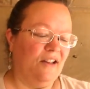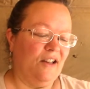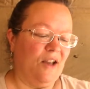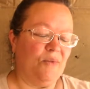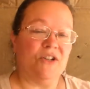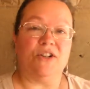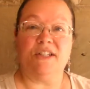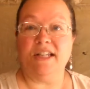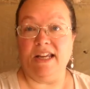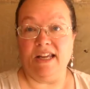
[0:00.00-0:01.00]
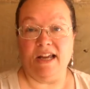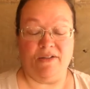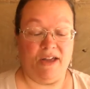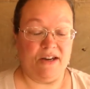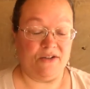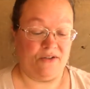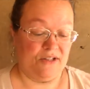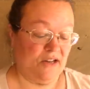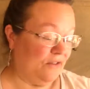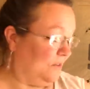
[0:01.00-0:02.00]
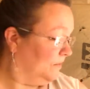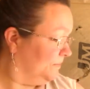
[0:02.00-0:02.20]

And we shall see how that turns out.